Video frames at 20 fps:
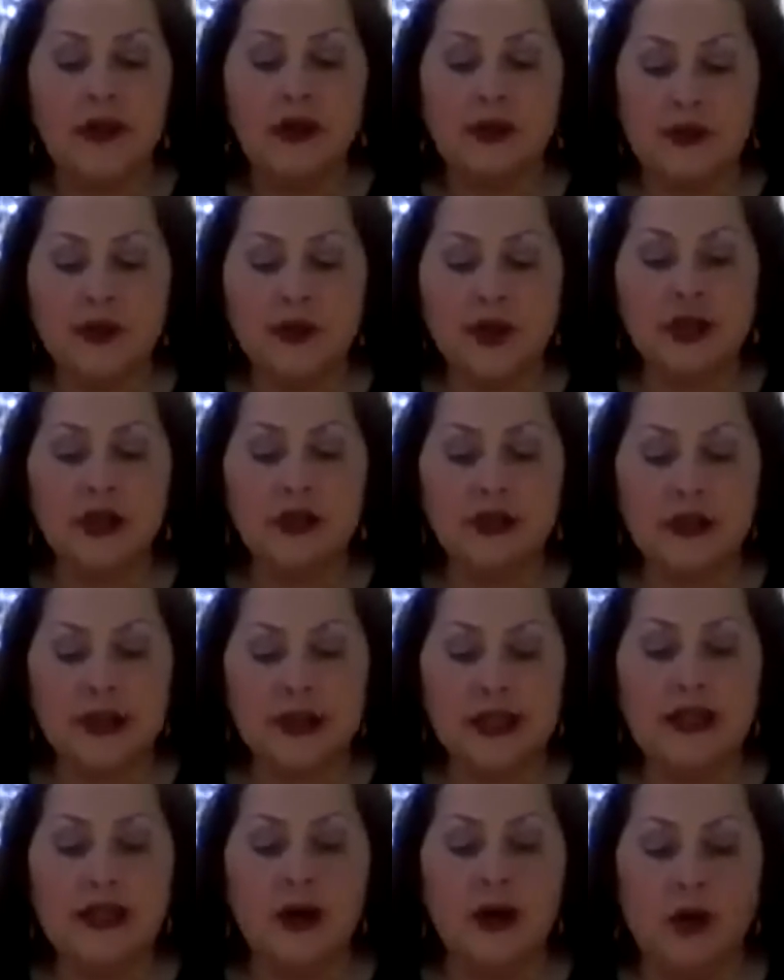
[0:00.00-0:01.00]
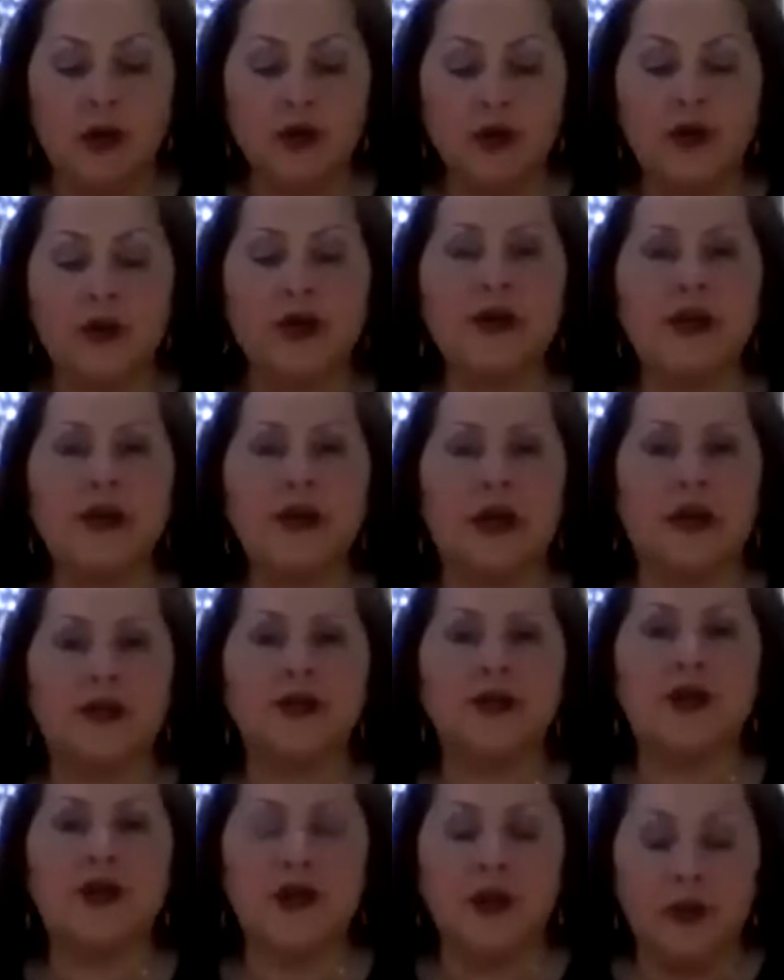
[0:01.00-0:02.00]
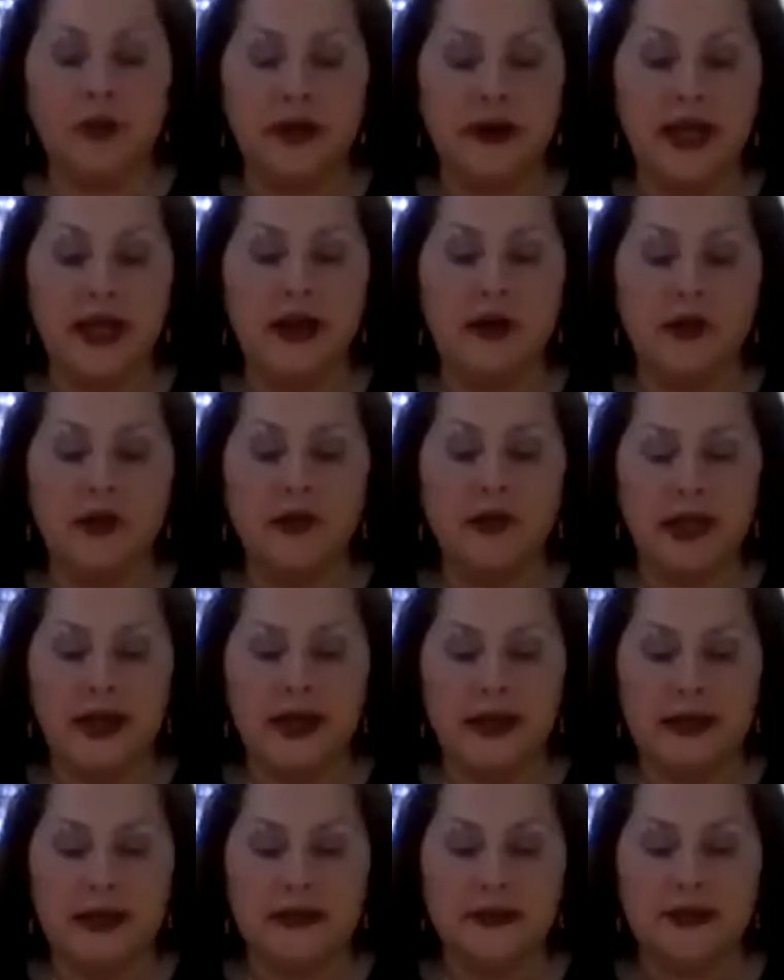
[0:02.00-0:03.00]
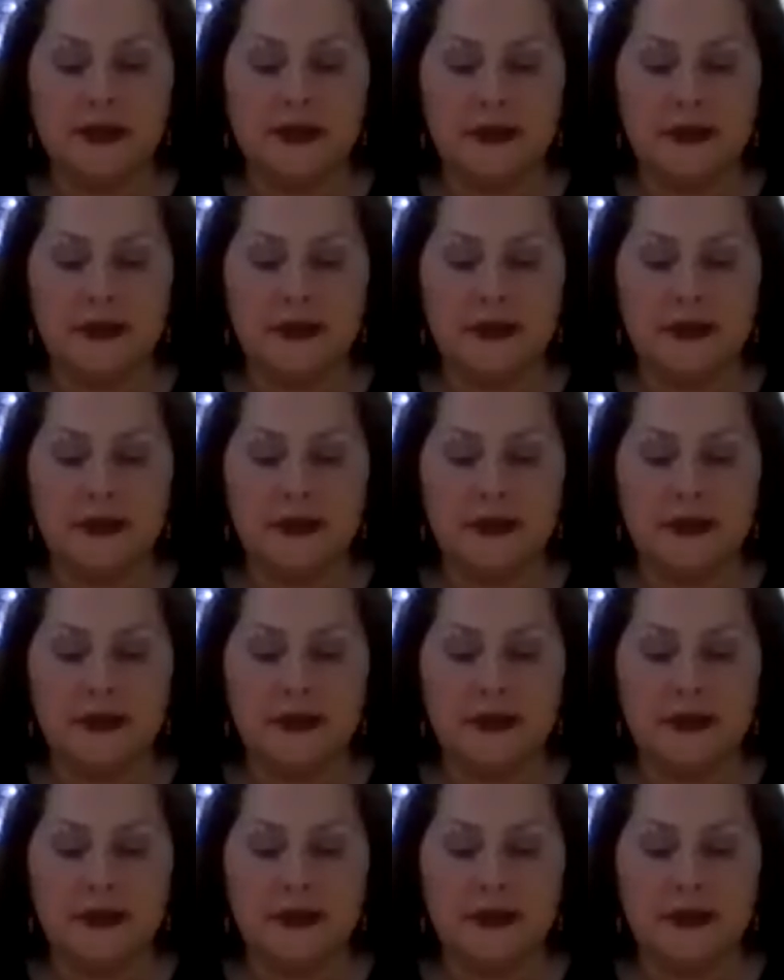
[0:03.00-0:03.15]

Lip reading: still see older adults through a narrow lens.